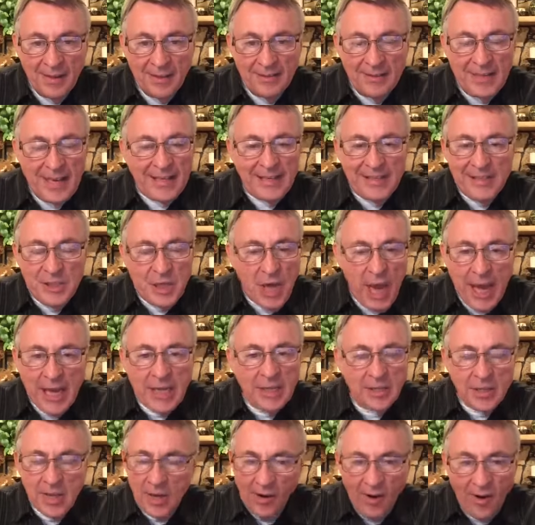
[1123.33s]
didn't
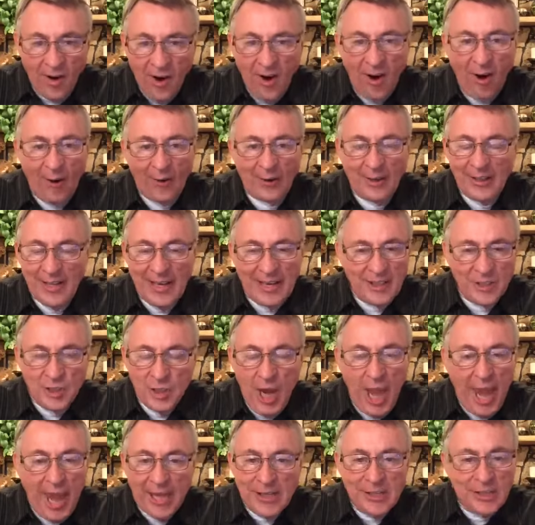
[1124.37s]
change their heart, didn't
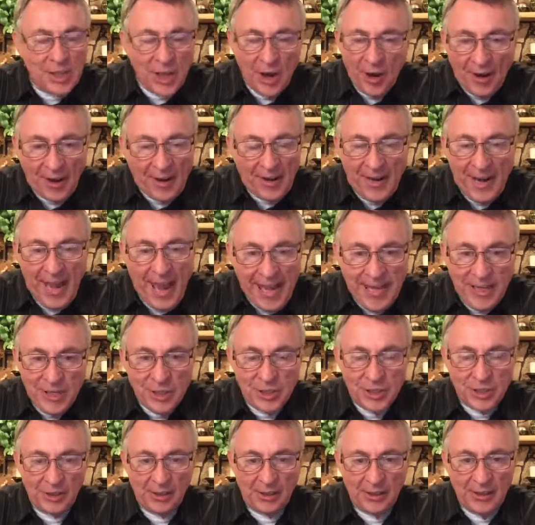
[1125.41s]
change their
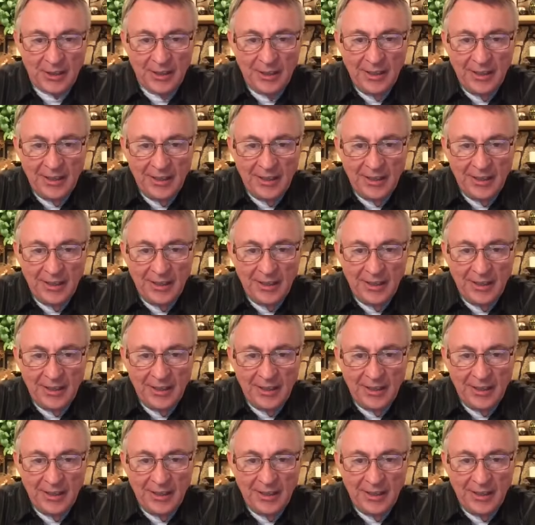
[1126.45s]
nature.